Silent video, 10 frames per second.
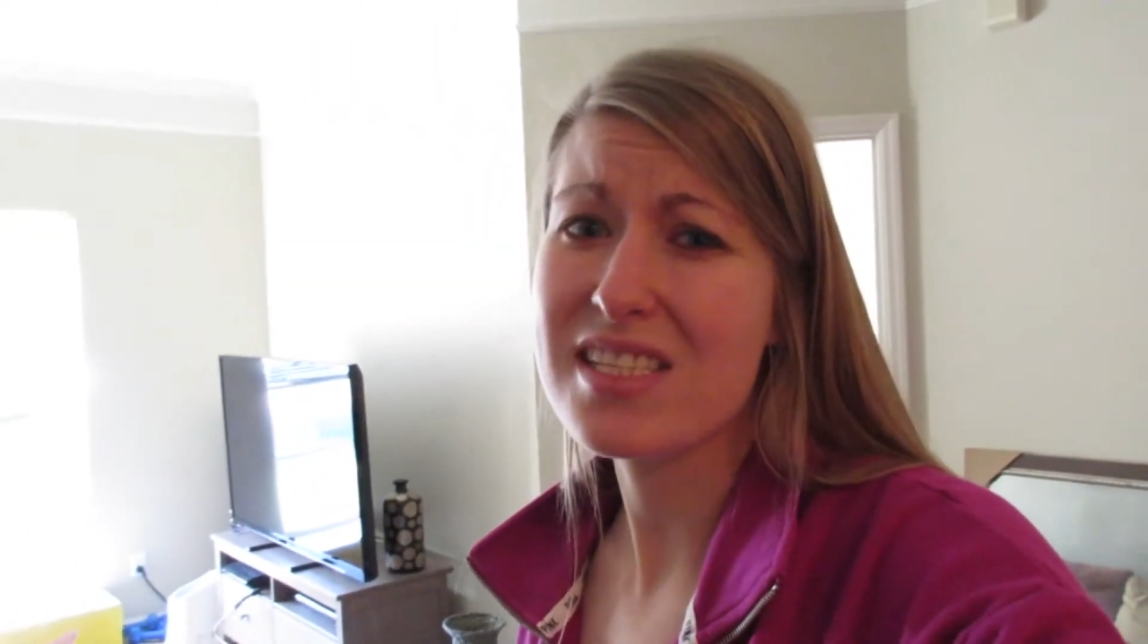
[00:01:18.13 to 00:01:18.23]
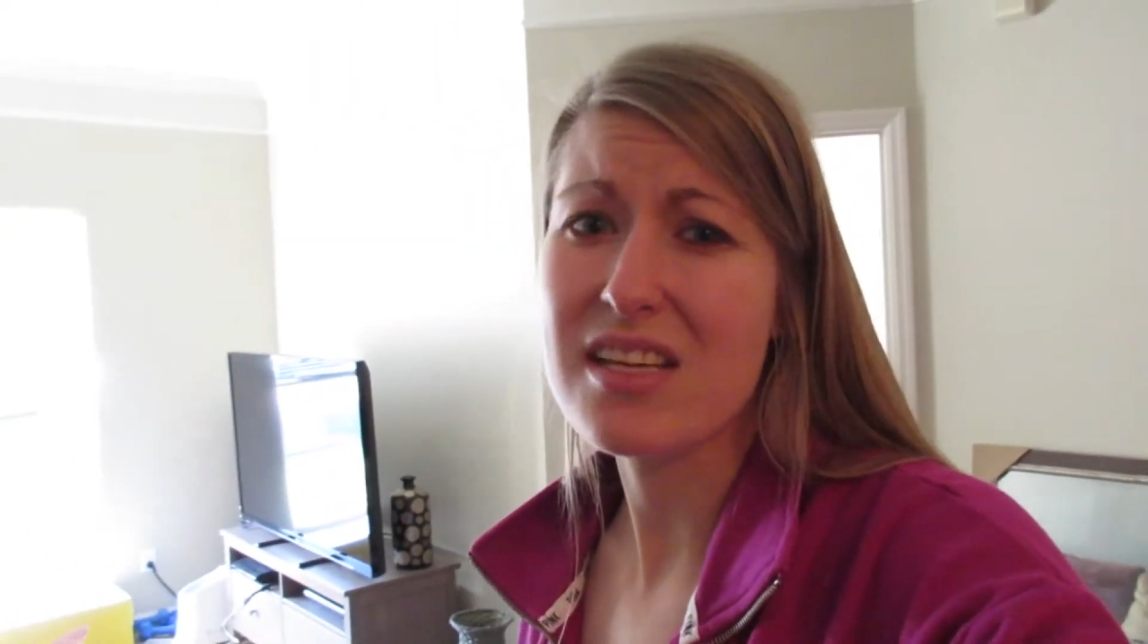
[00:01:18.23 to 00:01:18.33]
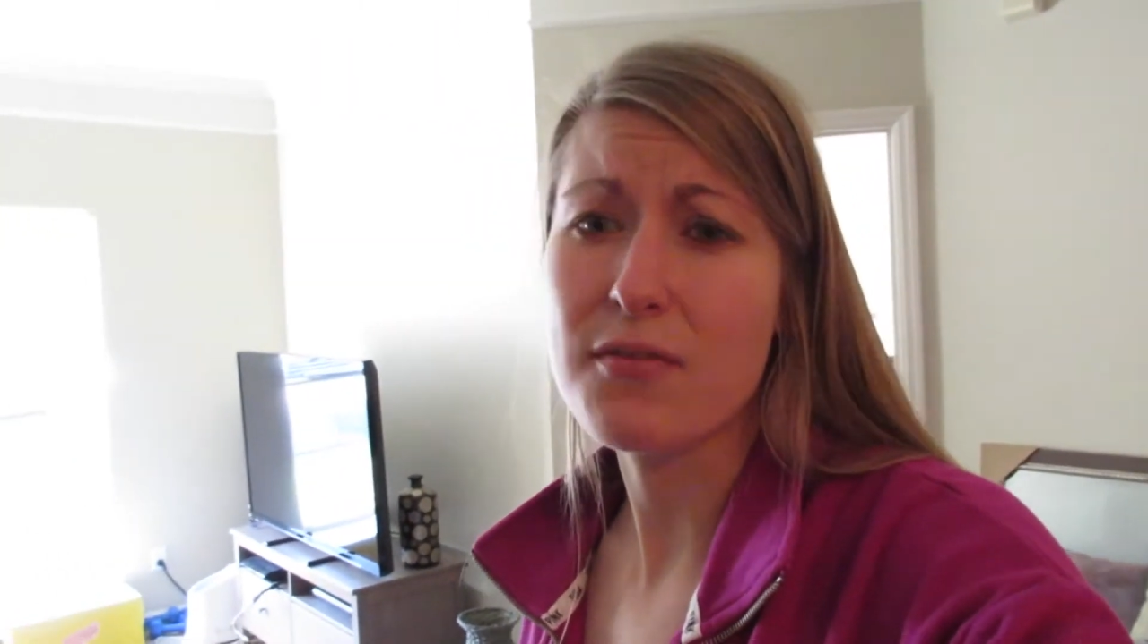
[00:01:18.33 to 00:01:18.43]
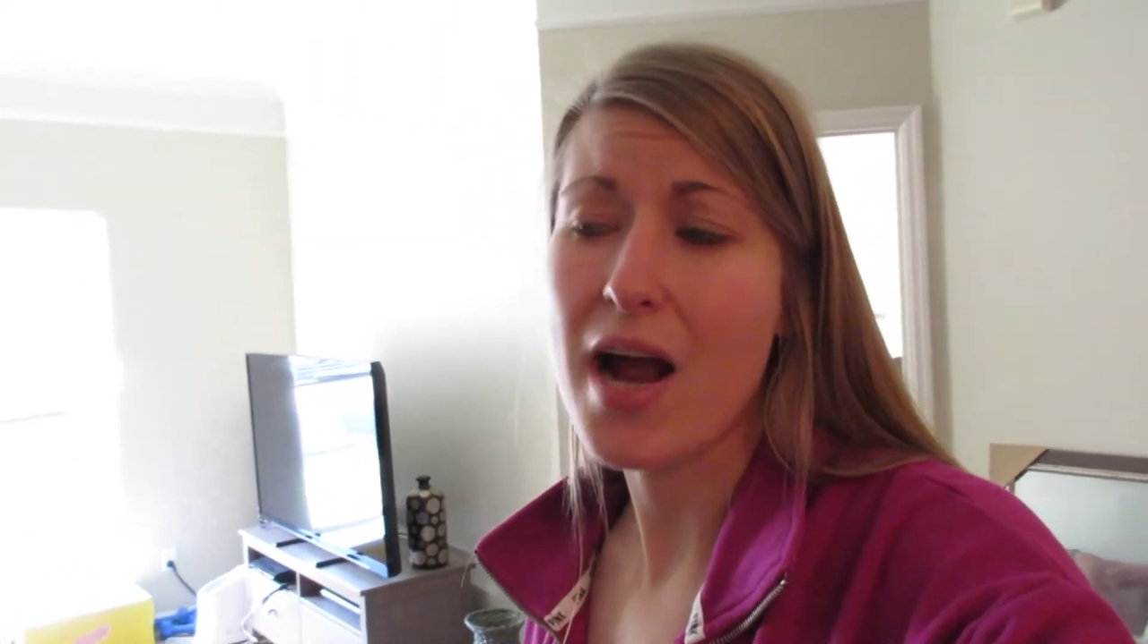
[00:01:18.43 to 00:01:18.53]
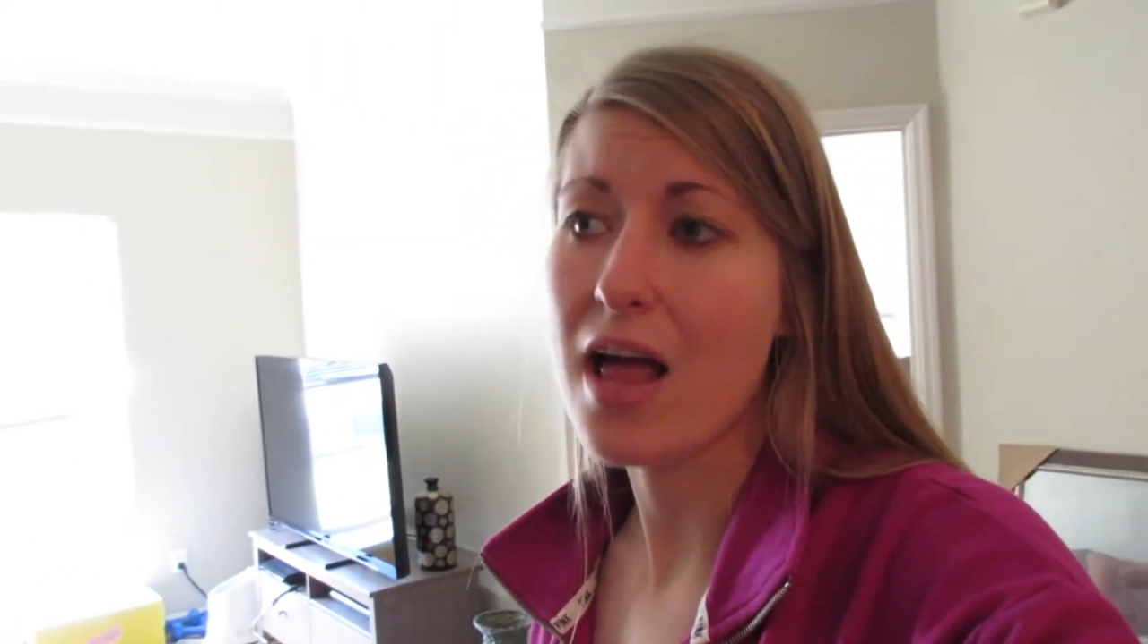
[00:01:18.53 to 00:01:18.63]
and
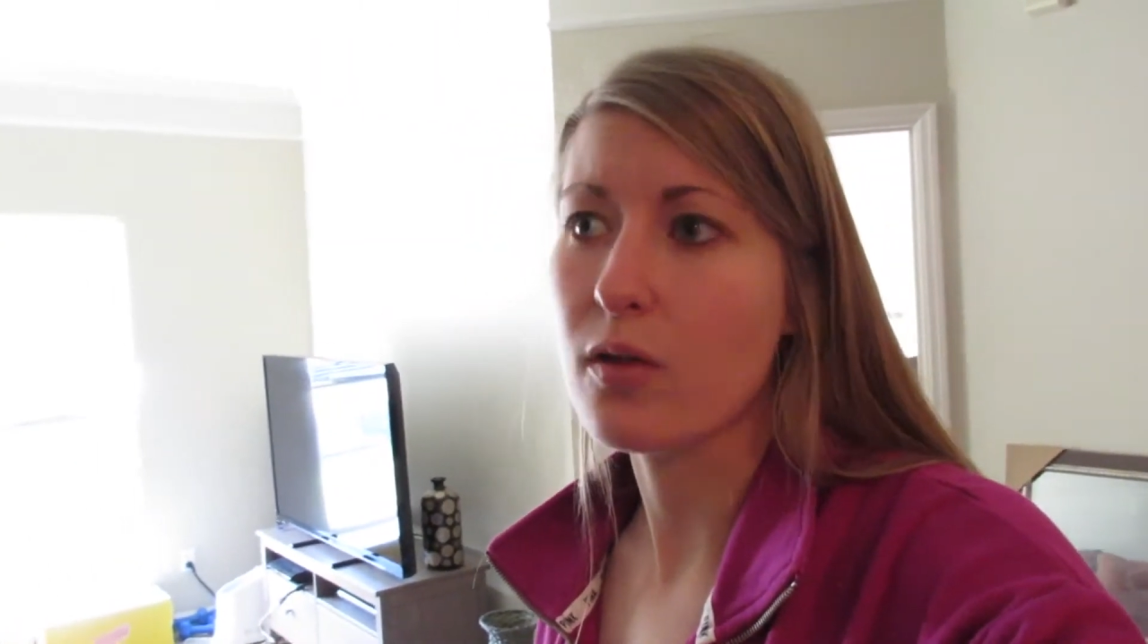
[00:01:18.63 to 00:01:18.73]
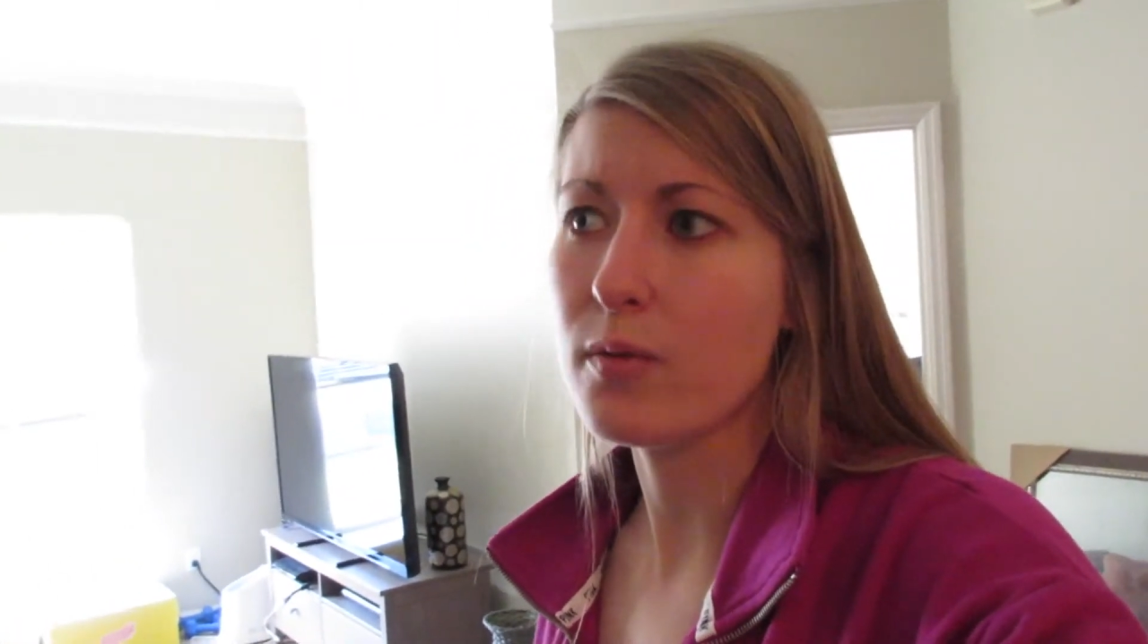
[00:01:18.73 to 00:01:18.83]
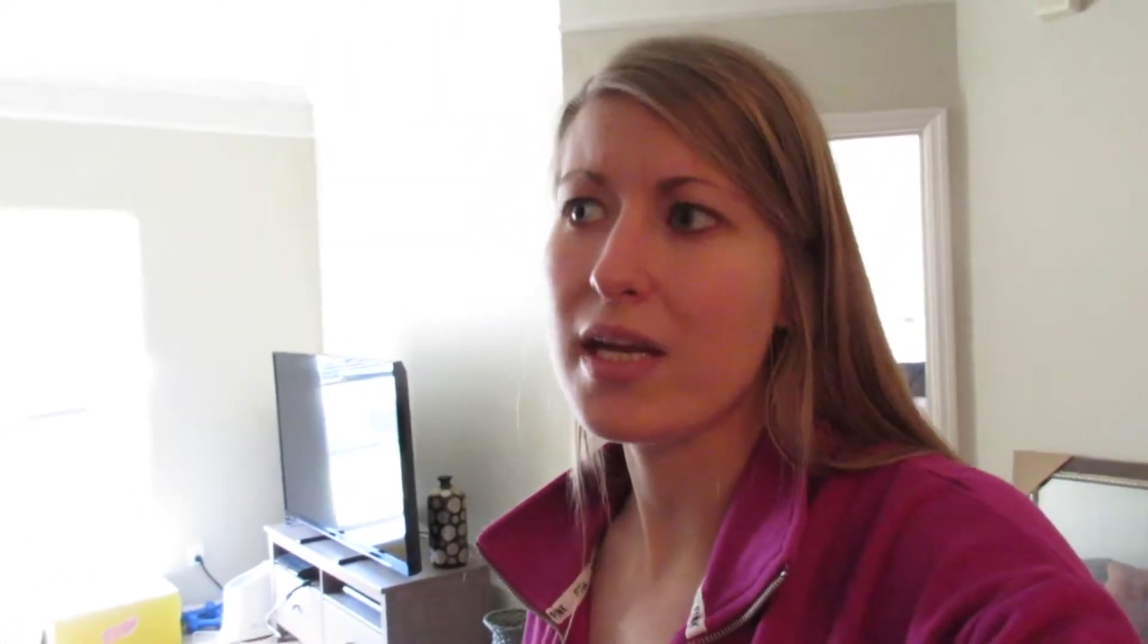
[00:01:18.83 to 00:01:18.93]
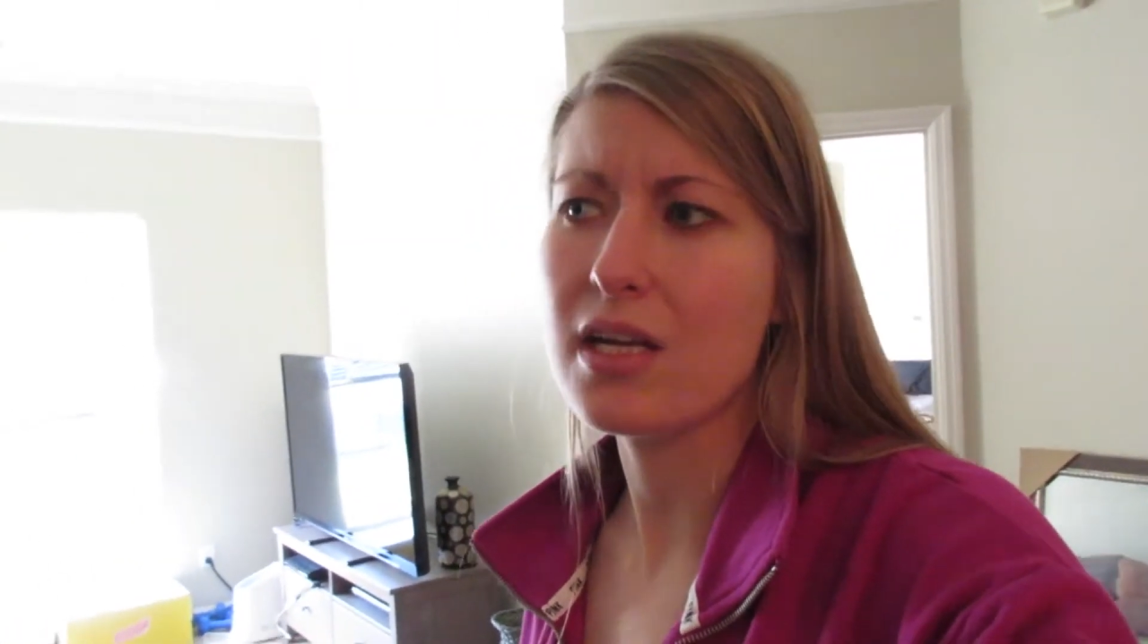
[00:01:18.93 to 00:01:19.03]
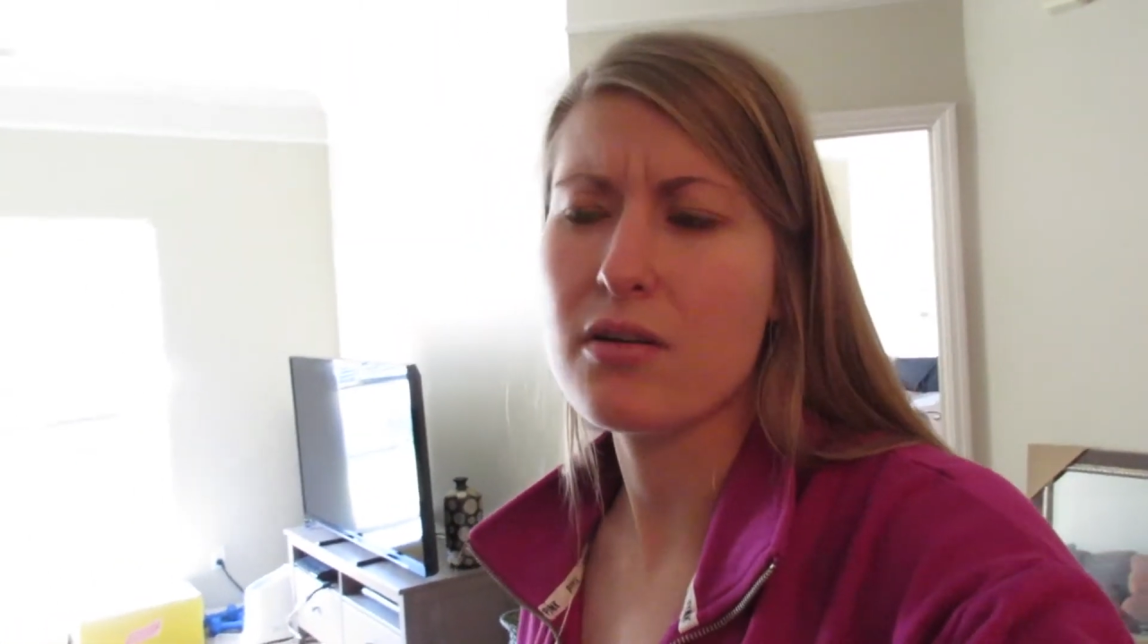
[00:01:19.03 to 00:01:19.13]
stuff for Halloween,